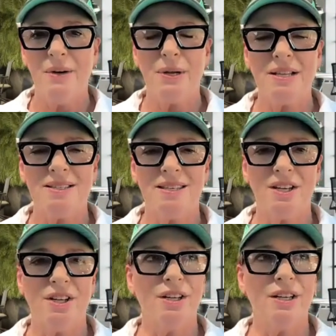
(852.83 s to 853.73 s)

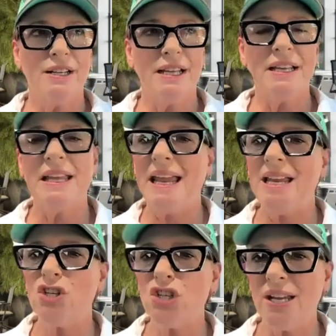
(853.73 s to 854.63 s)
Consider
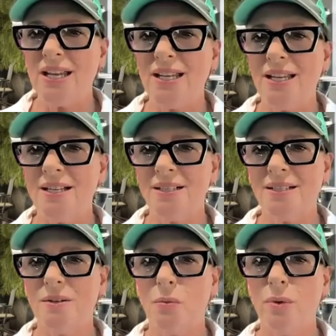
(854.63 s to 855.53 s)
engaging
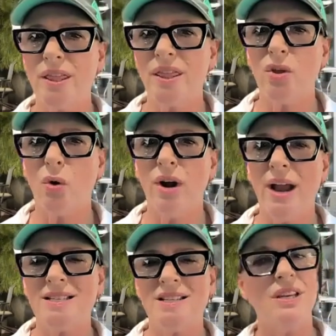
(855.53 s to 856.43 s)
with your
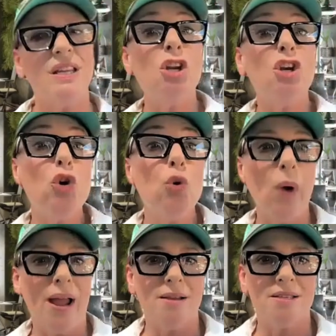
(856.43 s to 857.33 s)
activity in a new
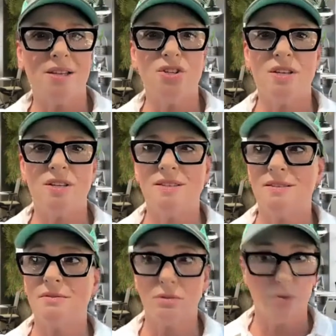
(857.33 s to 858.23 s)
way, such
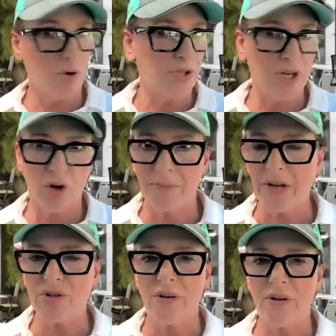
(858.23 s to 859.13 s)
as through coaching or
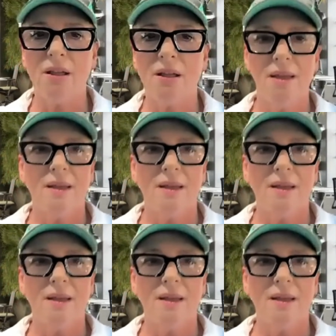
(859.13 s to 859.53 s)
mentoring,